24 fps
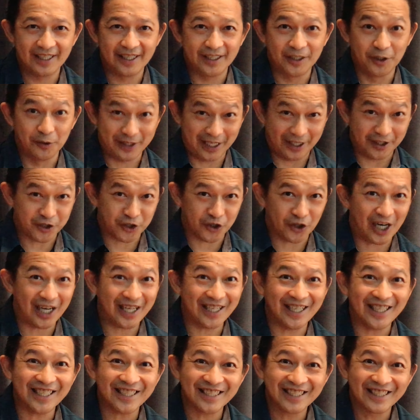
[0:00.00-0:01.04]
You can try
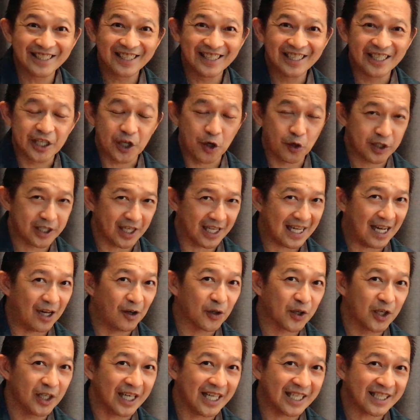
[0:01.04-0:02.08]
it, use a
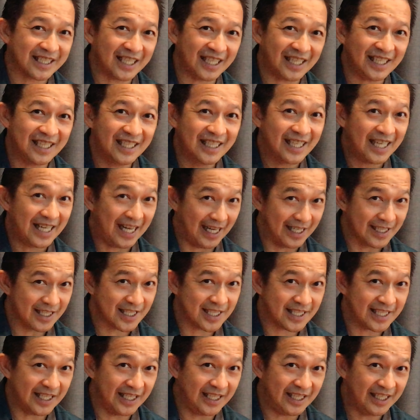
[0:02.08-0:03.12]
calculator and
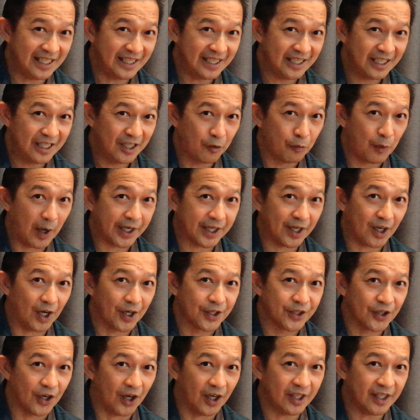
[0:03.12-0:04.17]
see whether or
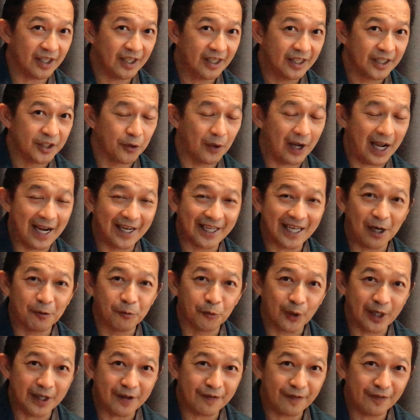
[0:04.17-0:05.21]
not you end up
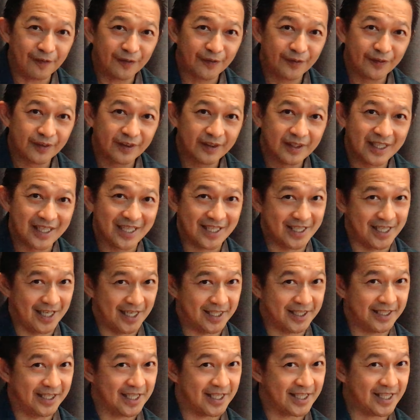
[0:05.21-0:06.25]
with
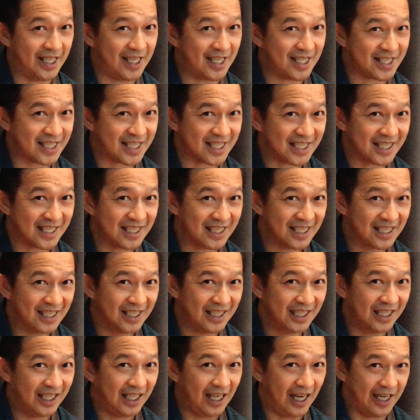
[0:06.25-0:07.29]
66
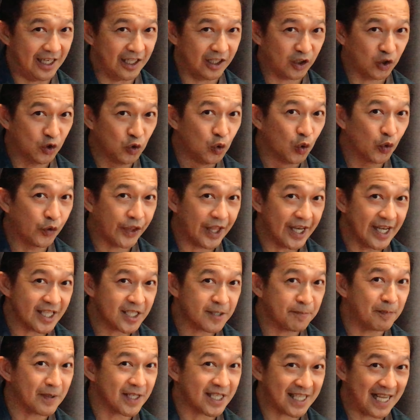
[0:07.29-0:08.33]
and
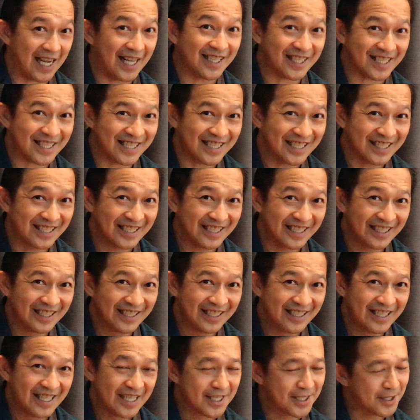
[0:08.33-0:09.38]
2/3%.
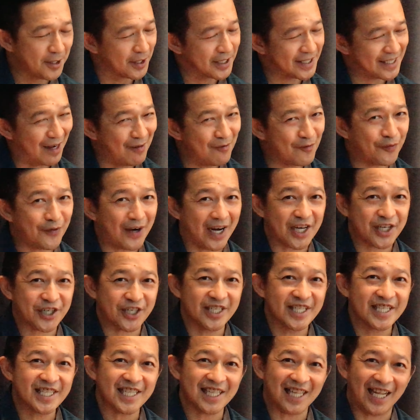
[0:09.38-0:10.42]
So some
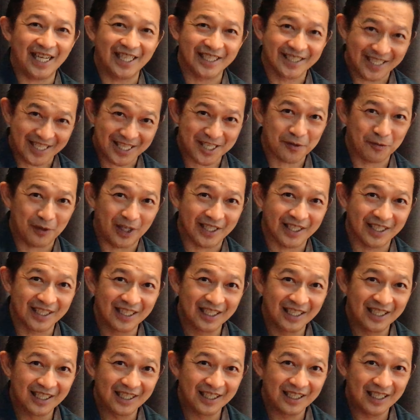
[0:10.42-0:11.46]
fractions like this one
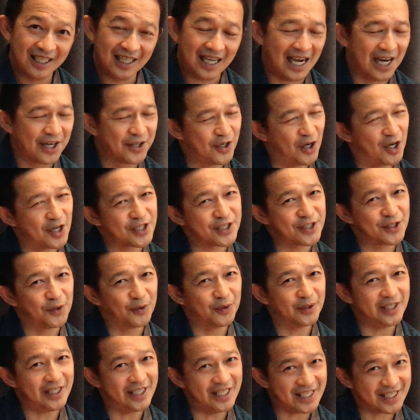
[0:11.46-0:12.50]
are not so
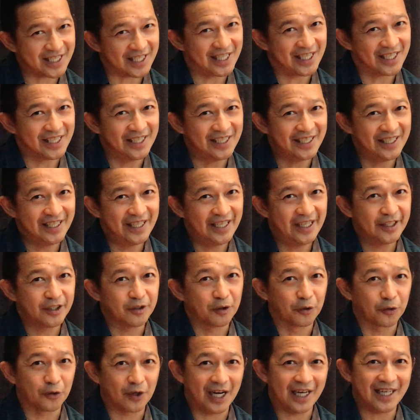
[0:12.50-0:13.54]
easy to
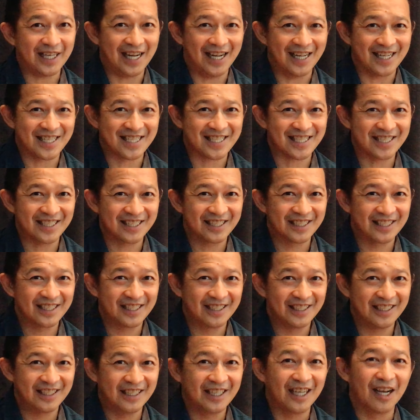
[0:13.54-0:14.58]
write as
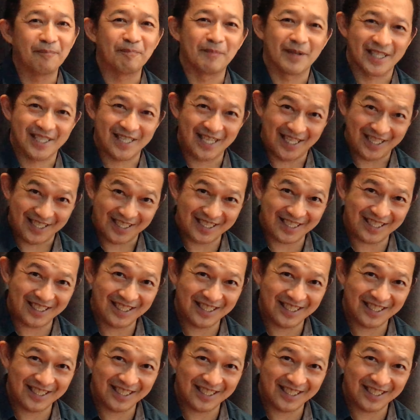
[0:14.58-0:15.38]
a percent.